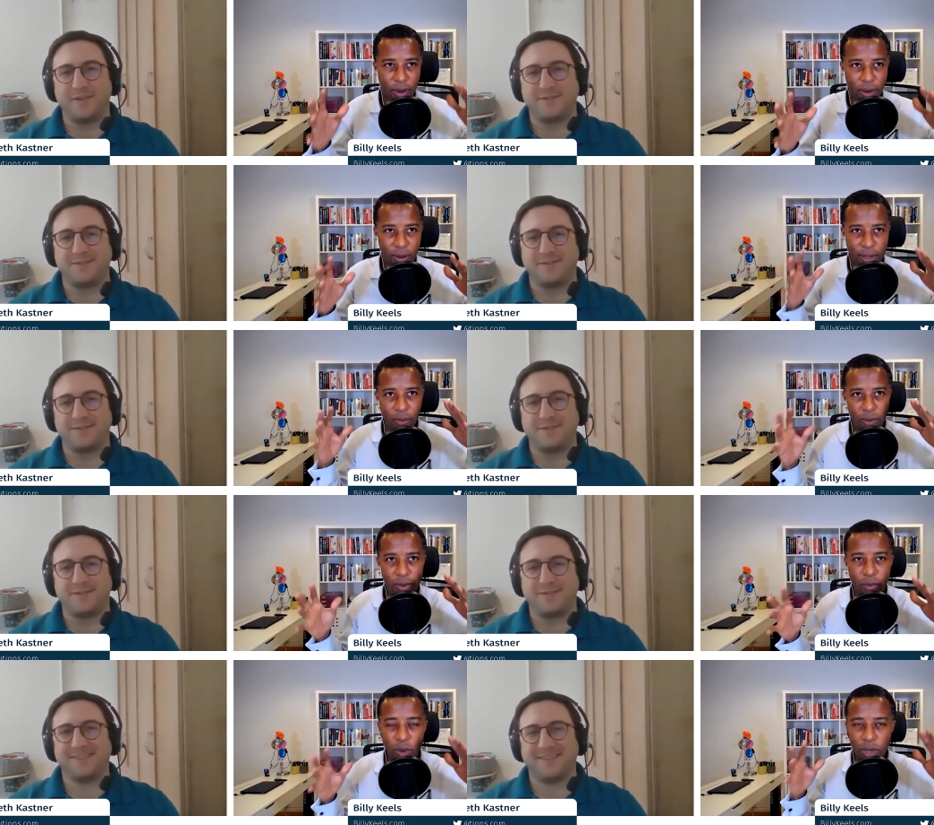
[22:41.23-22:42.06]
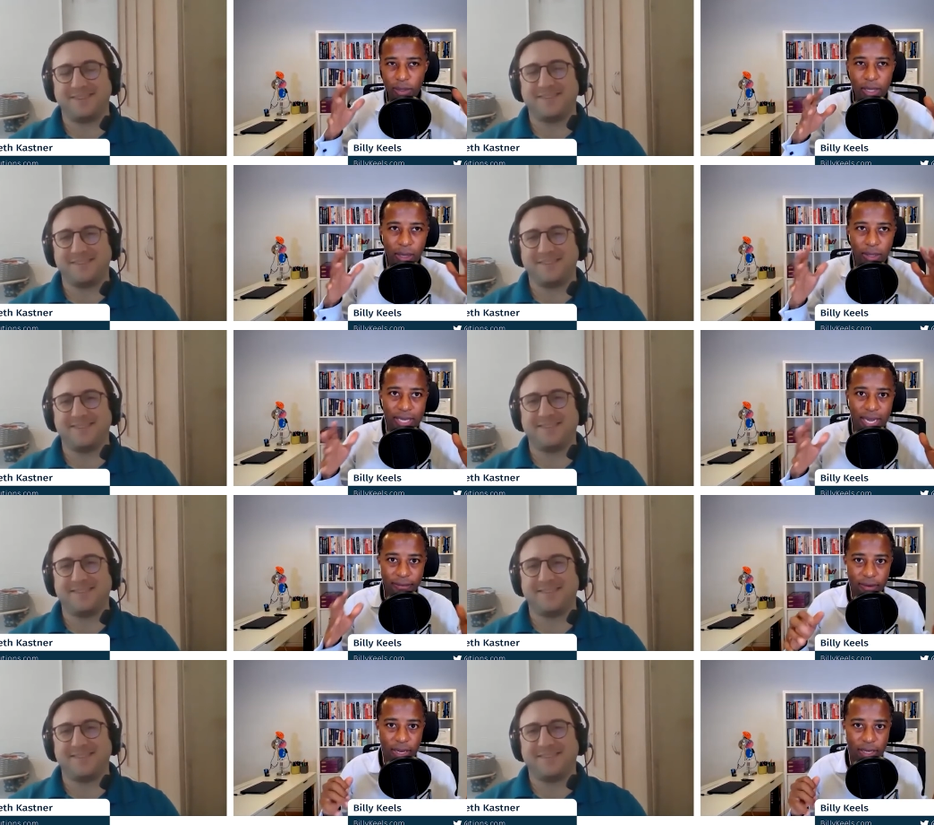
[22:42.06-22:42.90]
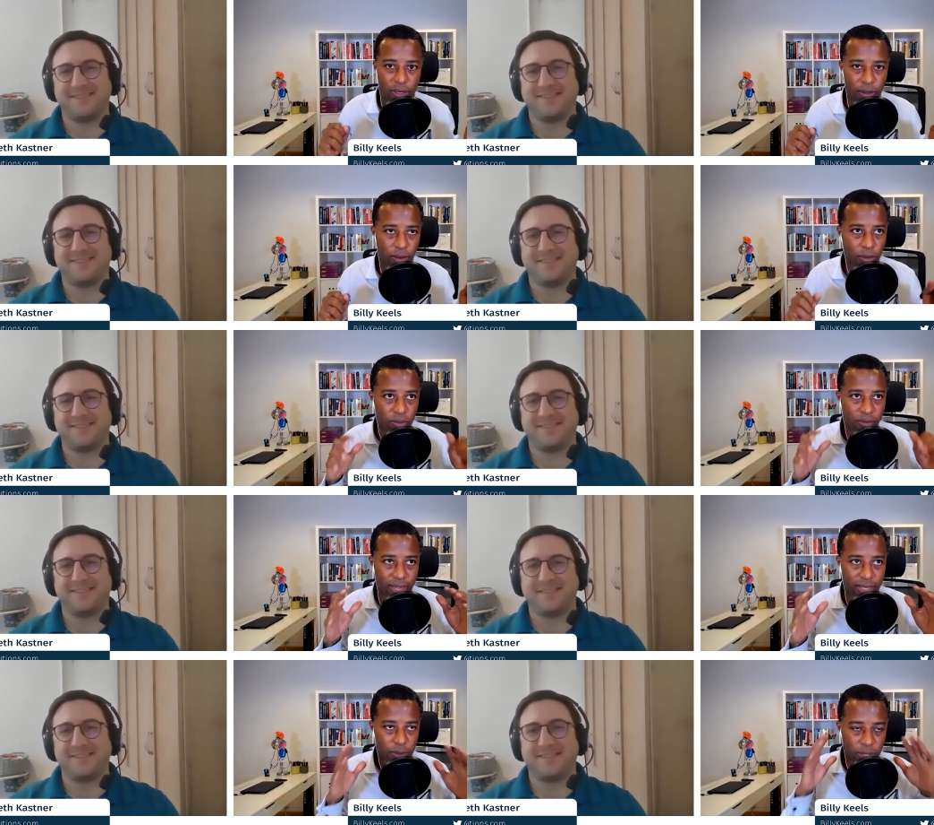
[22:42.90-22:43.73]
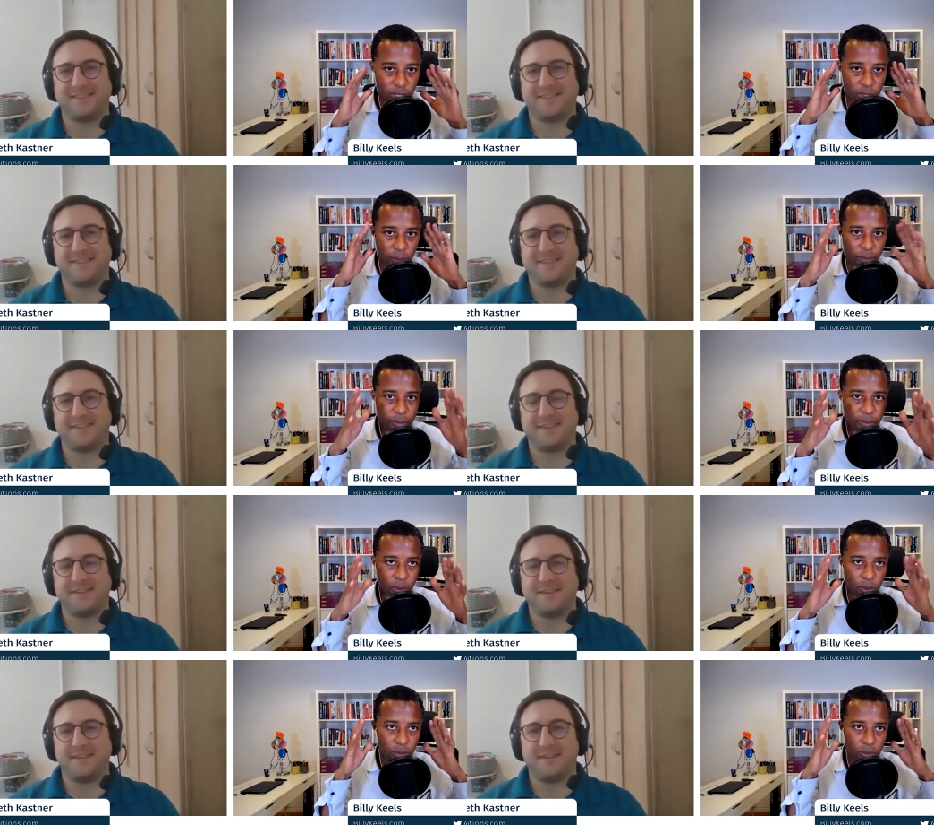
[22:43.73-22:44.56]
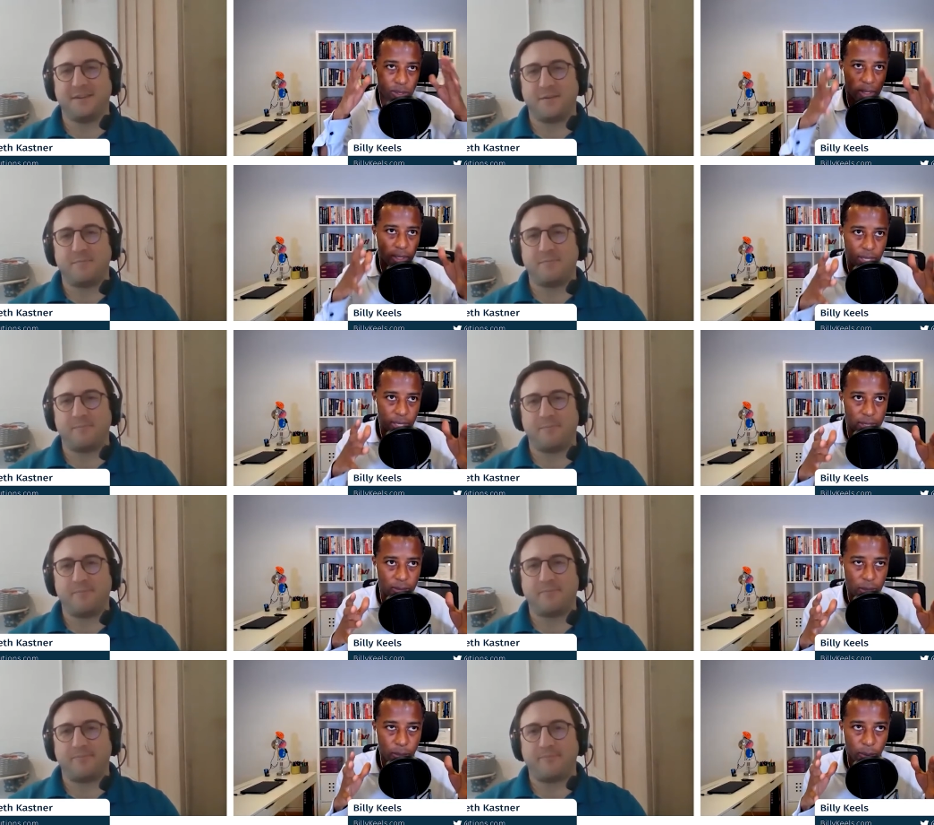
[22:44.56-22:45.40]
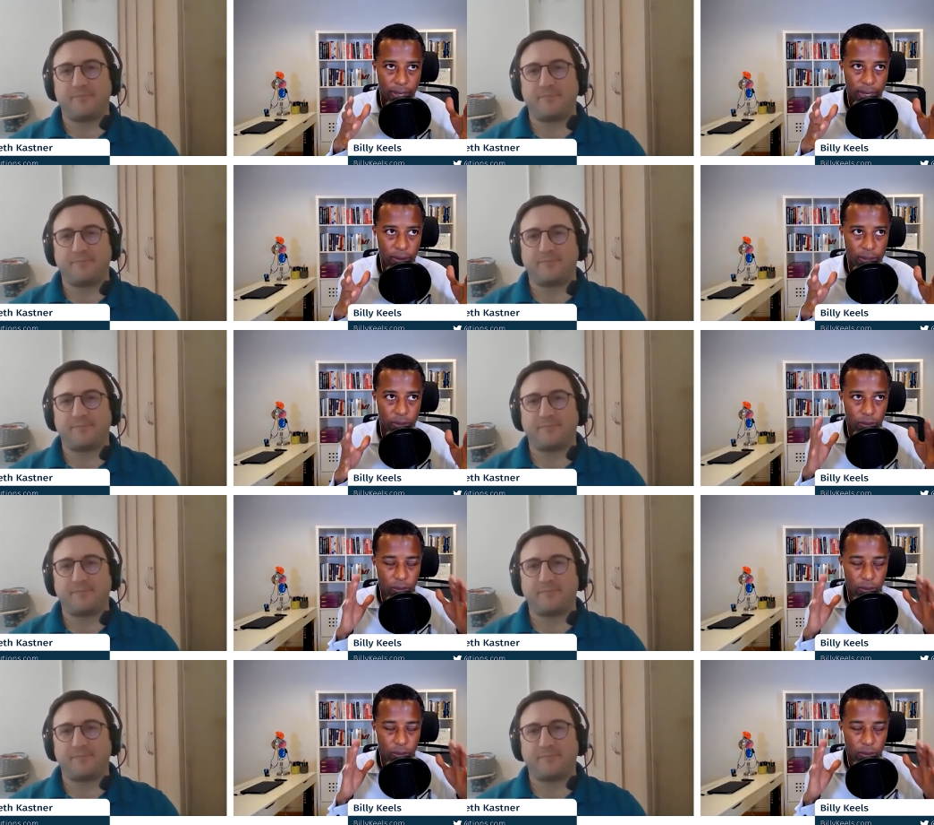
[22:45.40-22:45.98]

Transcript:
Speaker 1: they go, okay, well, well, no, it's not even necessarily going too fast, but just so that people will, will just take a, a, break here. So